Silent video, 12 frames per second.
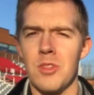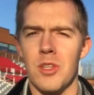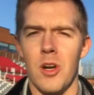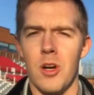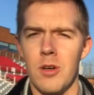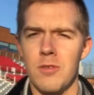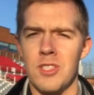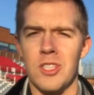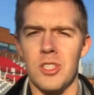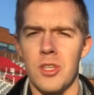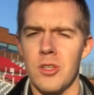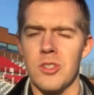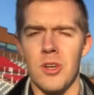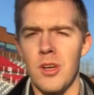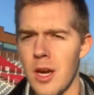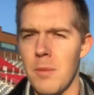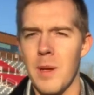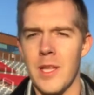The nerves, the jitters, they're
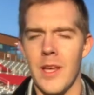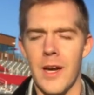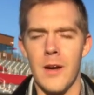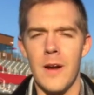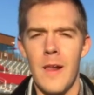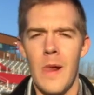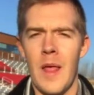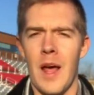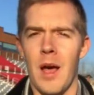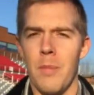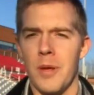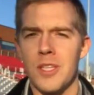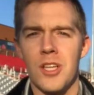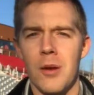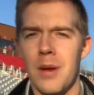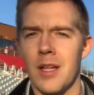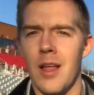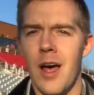going to be there, but it's going to
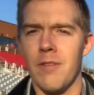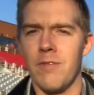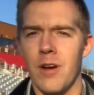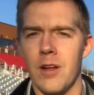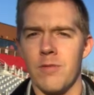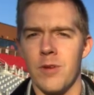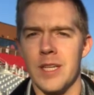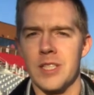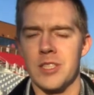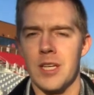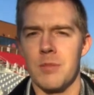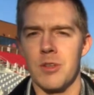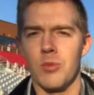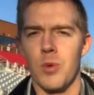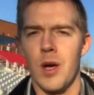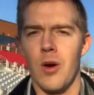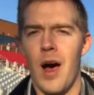be a lot of fun for each team as well.